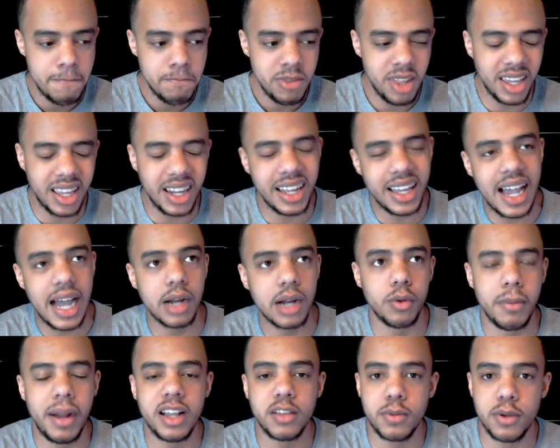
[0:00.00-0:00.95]
Again, he kind of
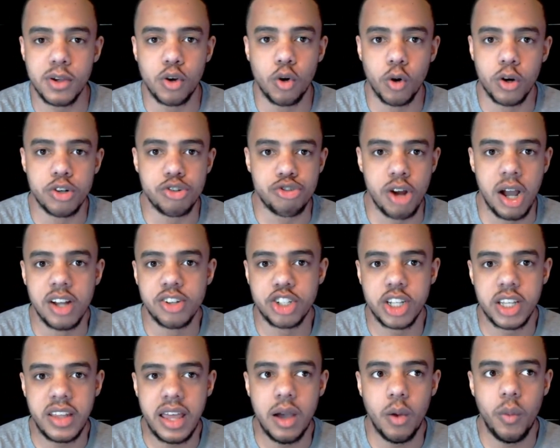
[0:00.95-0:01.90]
reminds me of Goran
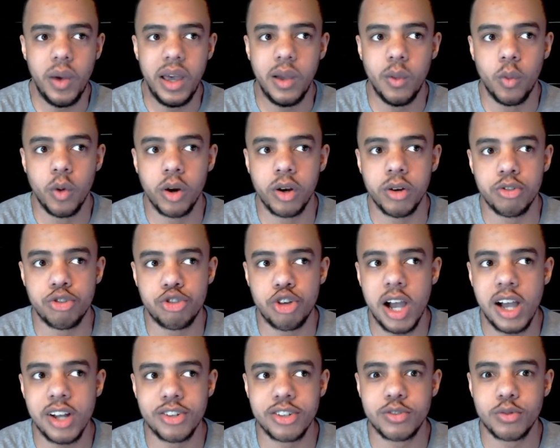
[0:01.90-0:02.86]
Dragic in that way, where
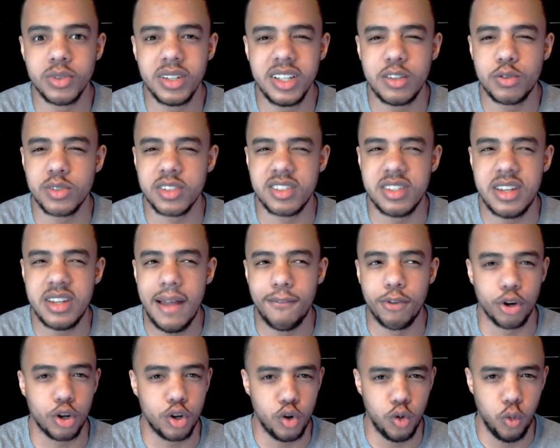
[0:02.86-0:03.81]
Dragic's release was
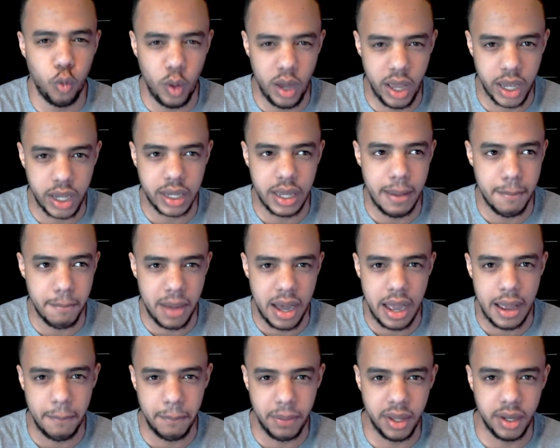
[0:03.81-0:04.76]
never quick, in
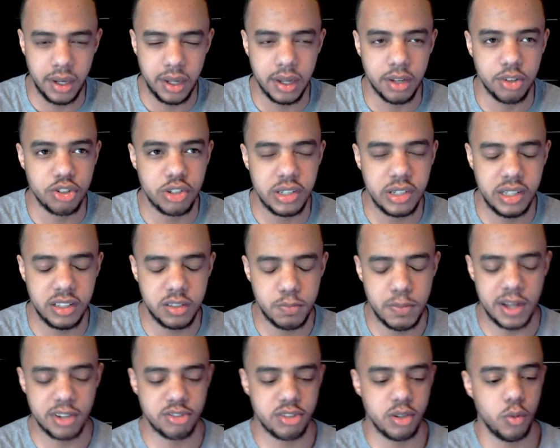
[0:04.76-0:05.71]
my opinion,
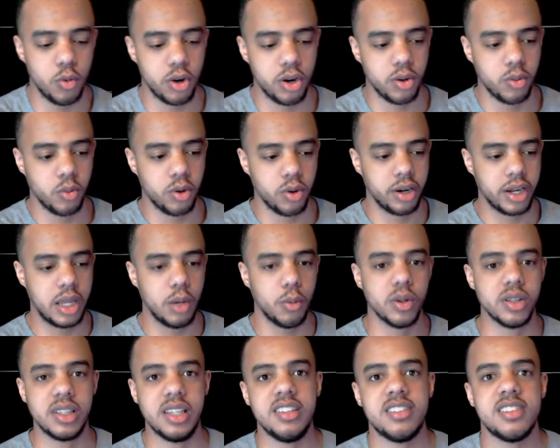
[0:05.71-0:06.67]
especially where he
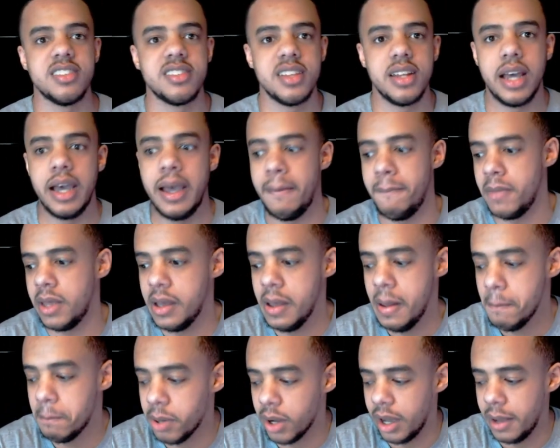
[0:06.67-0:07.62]
releases it at.
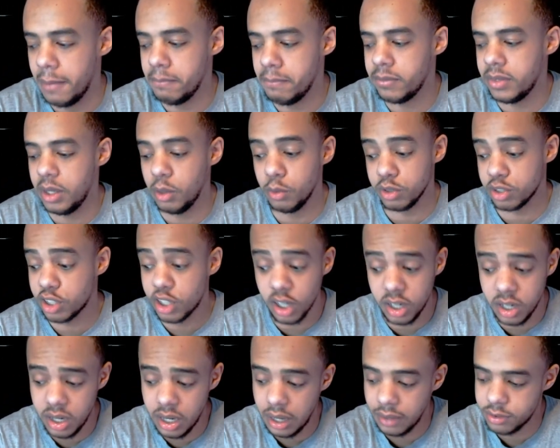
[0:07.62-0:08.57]
But it was good
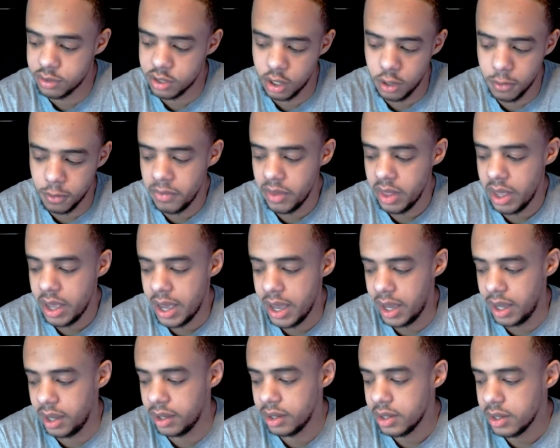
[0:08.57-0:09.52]
enough. So,
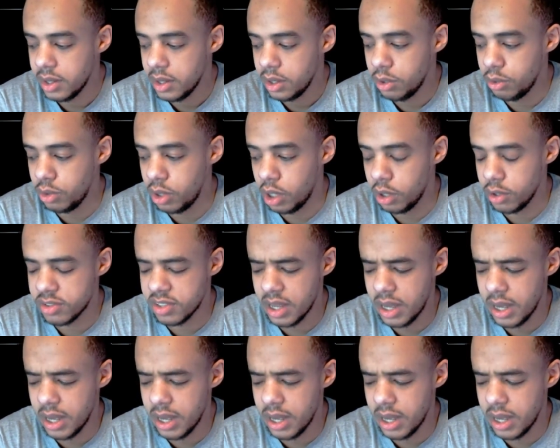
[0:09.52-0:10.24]
hey, who knows?